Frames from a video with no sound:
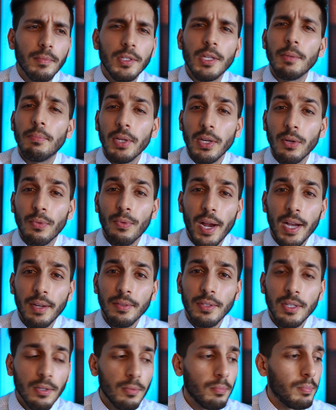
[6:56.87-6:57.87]
to be
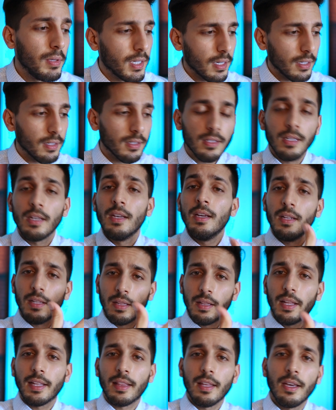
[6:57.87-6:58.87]
around you because
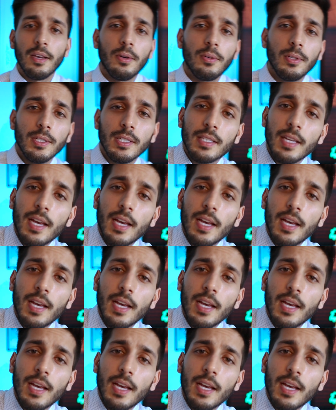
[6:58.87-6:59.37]
like they always